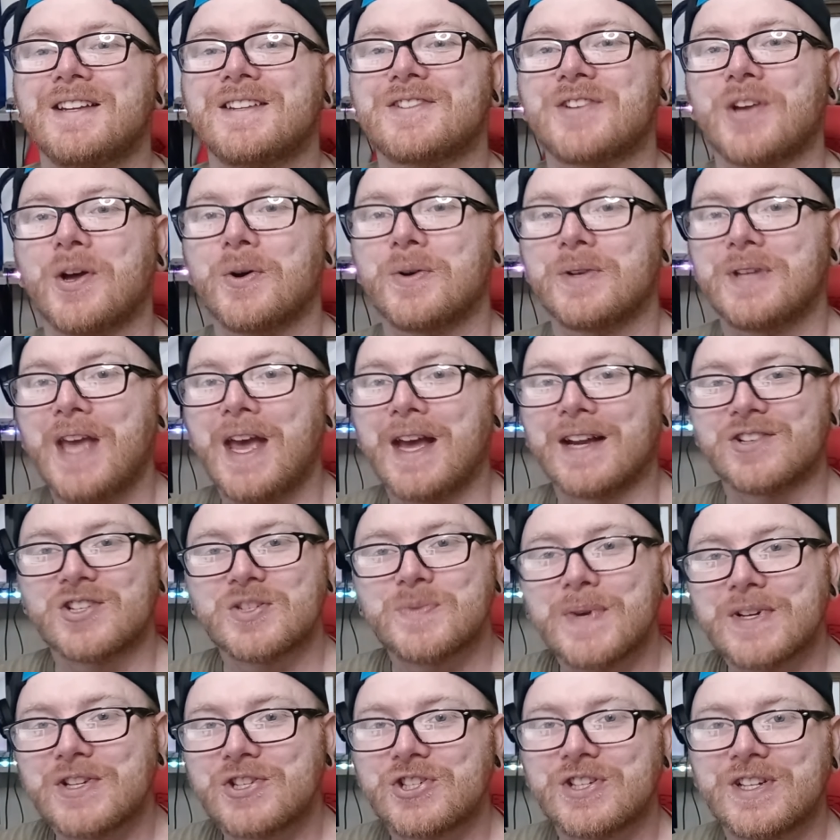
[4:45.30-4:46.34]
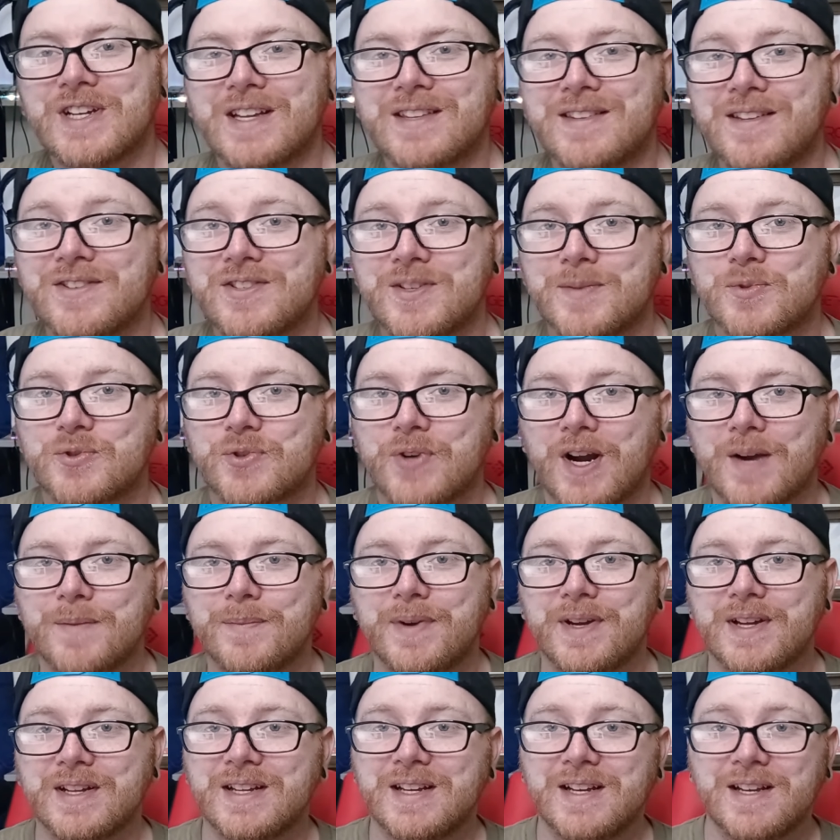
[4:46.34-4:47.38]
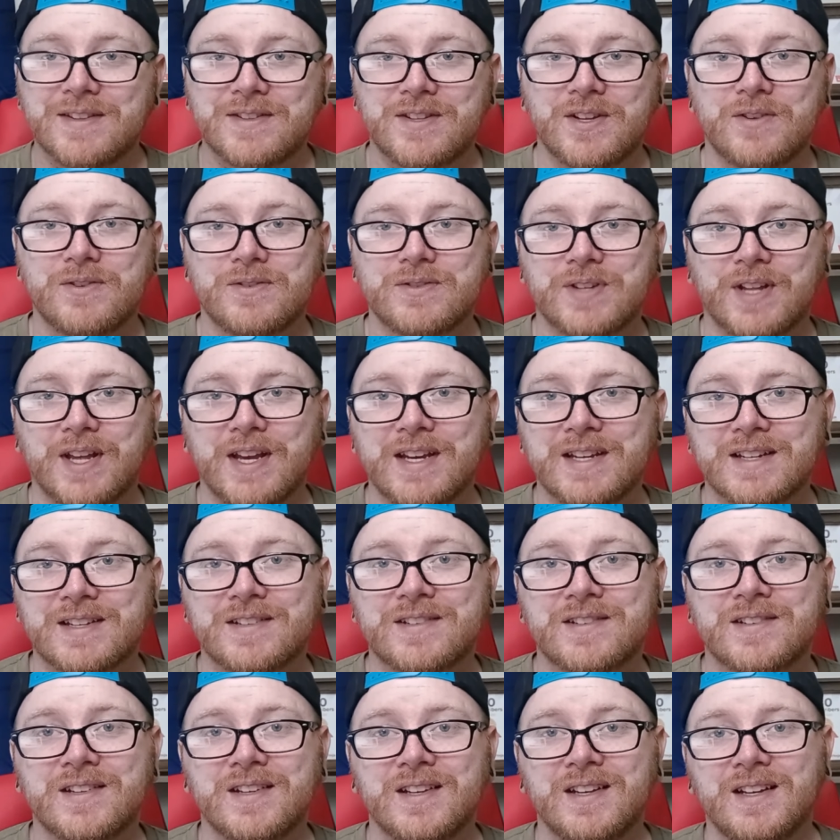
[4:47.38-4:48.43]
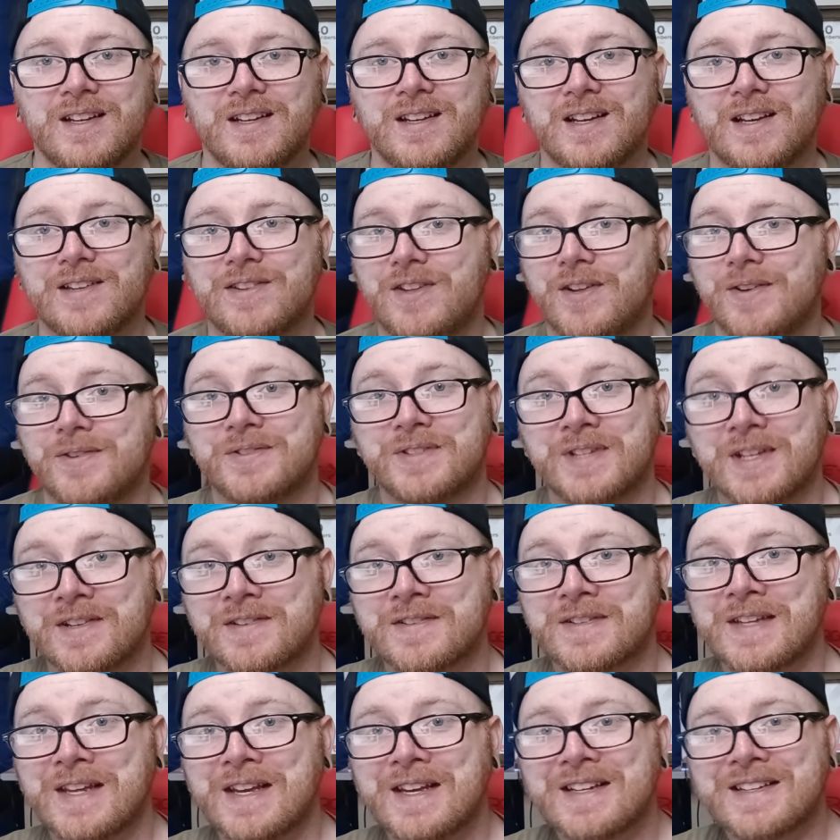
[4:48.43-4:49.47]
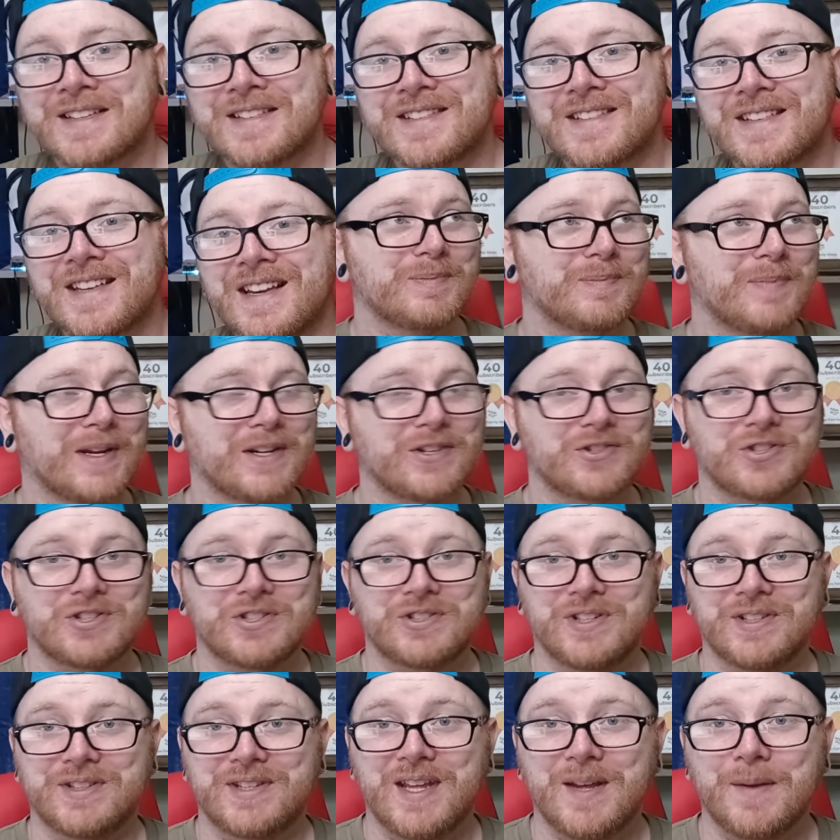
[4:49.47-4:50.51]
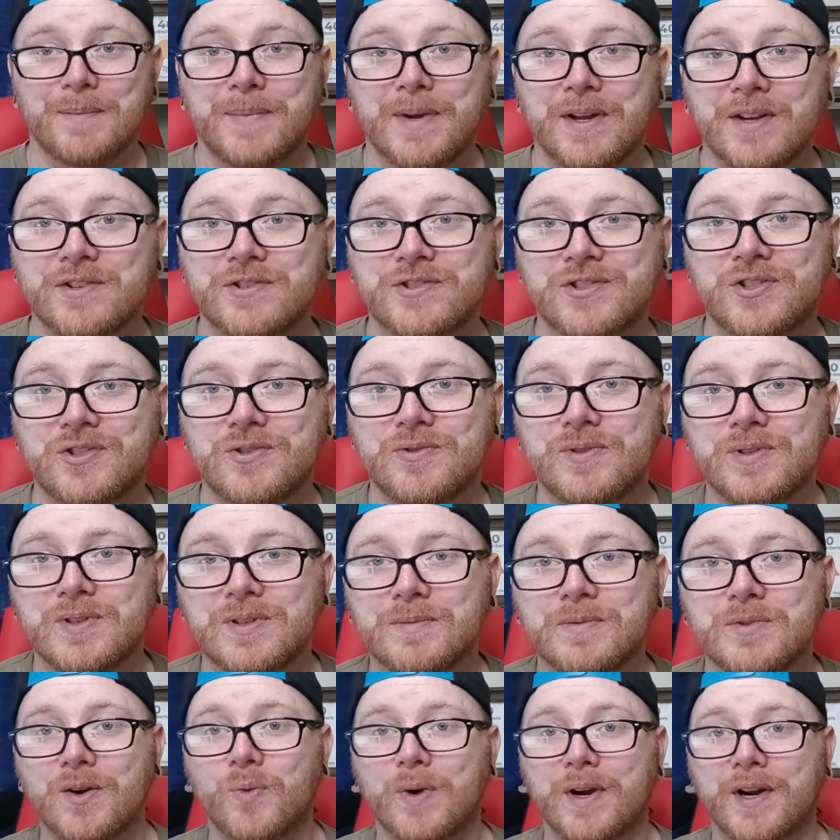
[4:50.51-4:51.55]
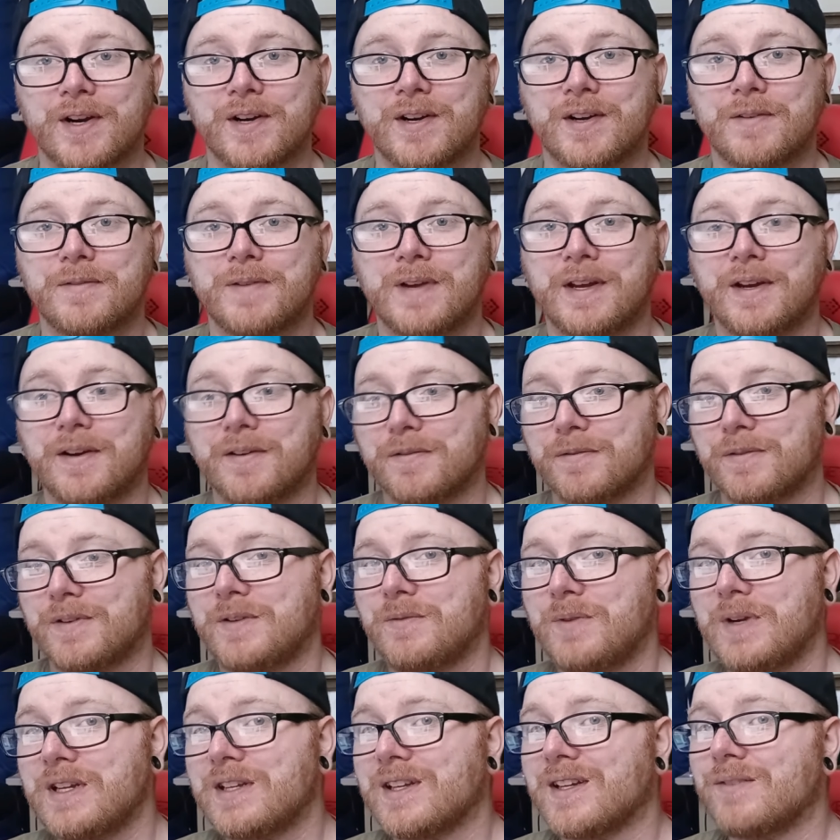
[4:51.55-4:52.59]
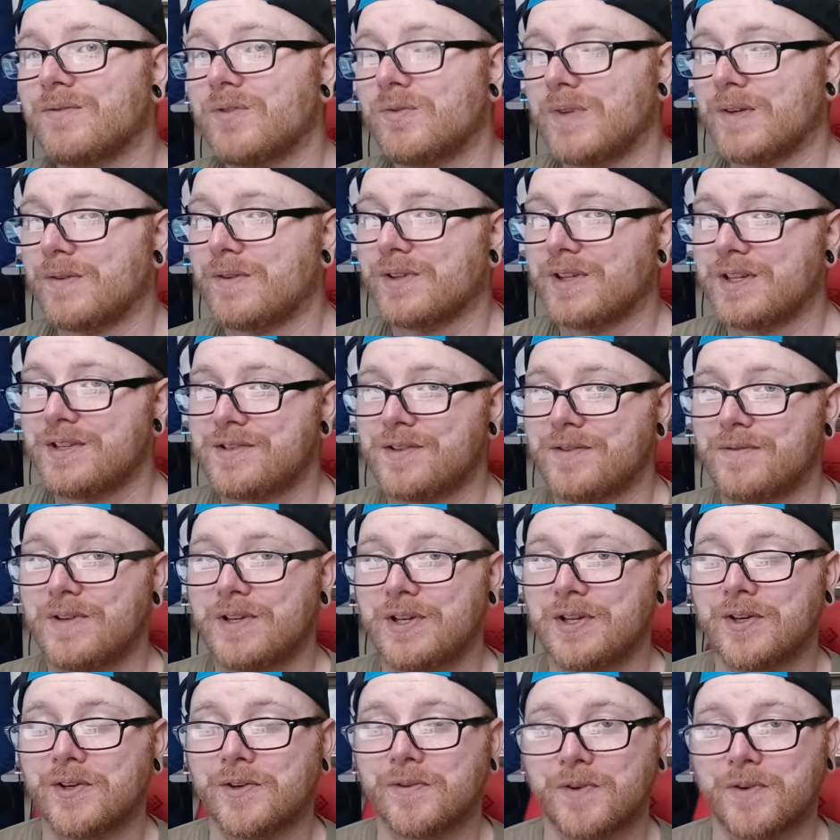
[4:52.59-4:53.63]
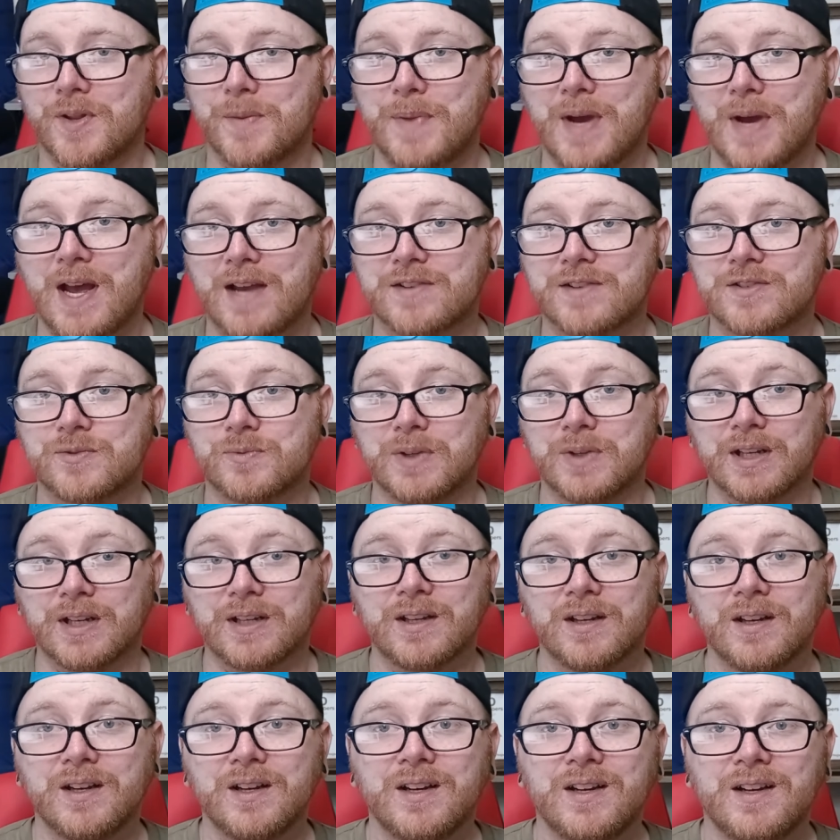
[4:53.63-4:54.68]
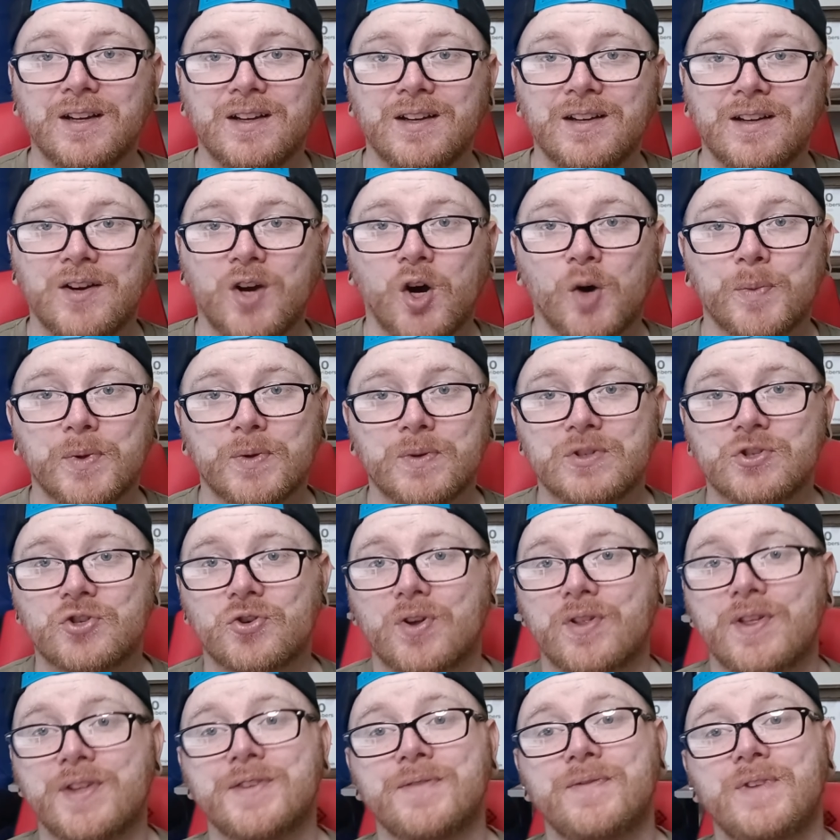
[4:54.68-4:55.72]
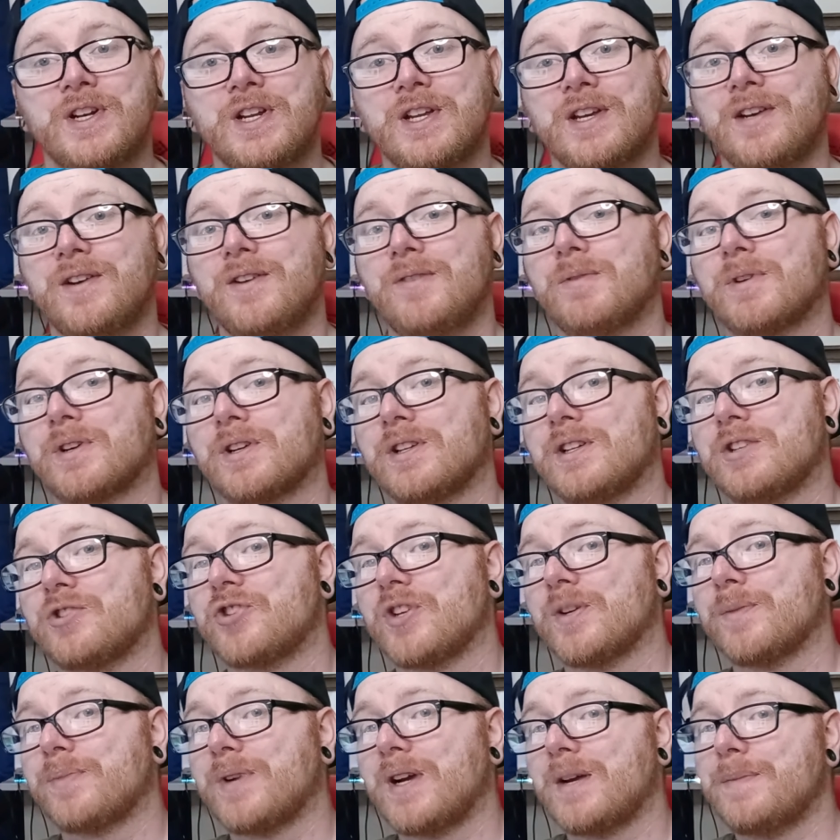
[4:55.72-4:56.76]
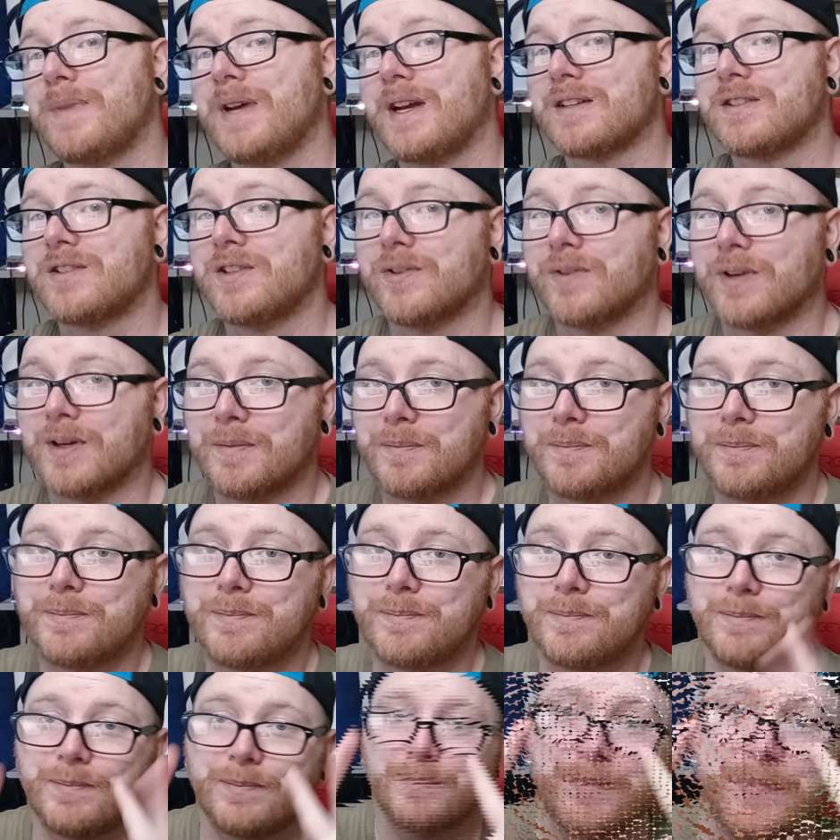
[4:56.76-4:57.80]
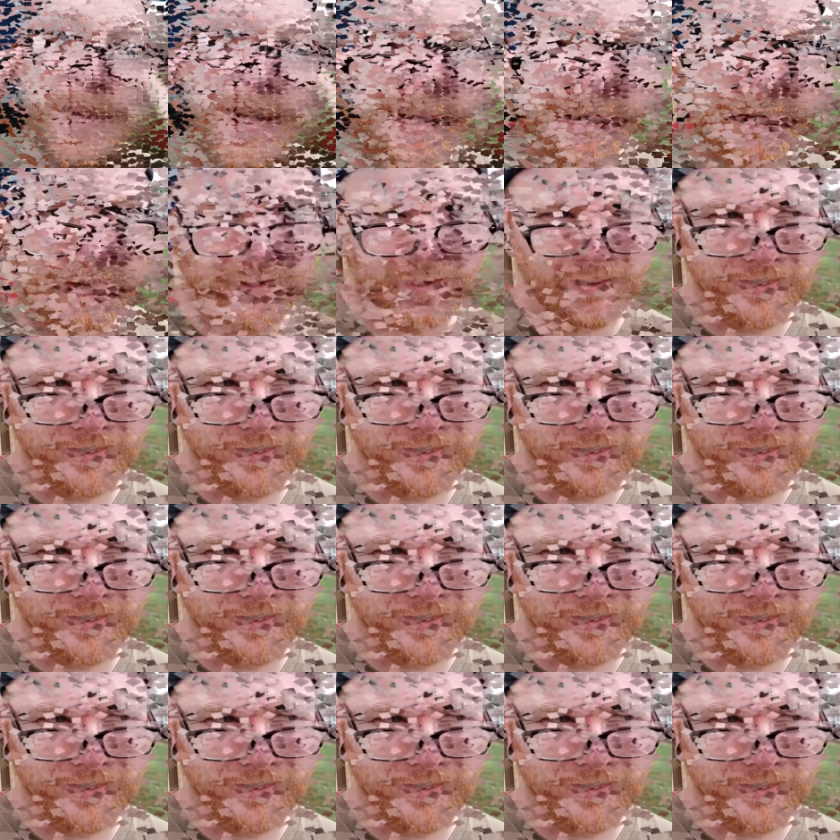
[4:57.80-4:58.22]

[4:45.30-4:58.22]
So yeah, just make sure you hit the subscribe button, hit those likes, hit those dislikes. Make sure you click that bell so you can be aware of every weekend when we release a video for the past week. Hope you enjoy this video. We're going to jump right back to it. Peace.